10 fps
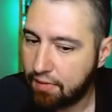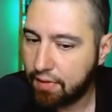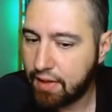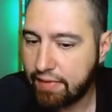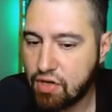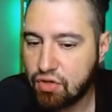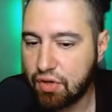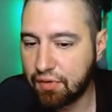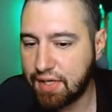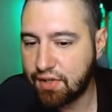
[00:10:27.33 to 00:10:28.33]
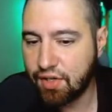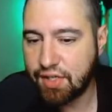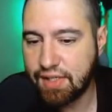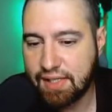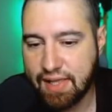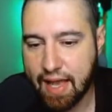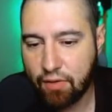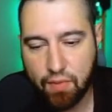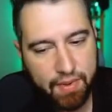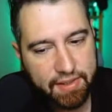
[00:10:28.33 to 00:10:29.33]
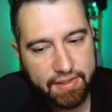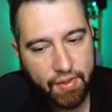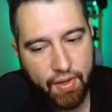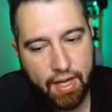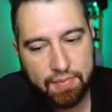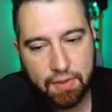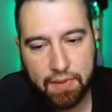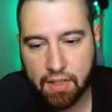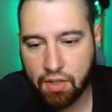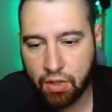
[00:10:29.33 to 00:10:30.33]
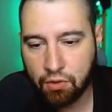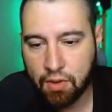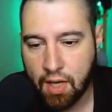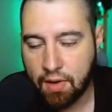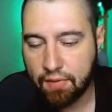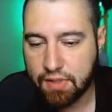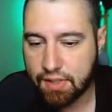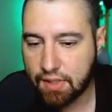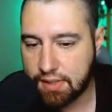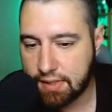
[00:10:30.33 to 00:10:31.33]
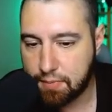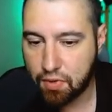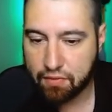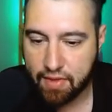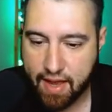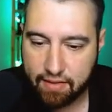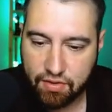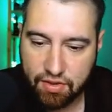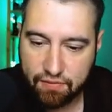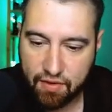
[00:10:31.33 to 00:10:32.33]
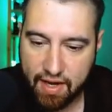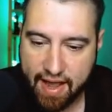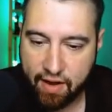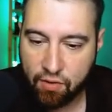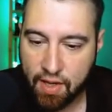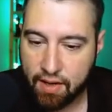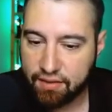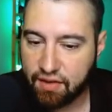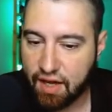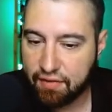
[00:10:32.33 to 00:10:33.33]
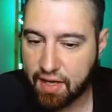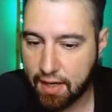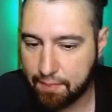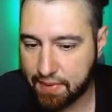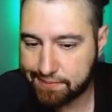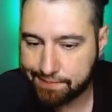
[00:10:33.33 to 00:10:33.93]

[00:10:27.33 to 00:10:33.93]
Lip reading: we're gonna have to do the research and see that one. But Sinnoh Cup, something new. We're just gonna skip over that just for now. Love Cup,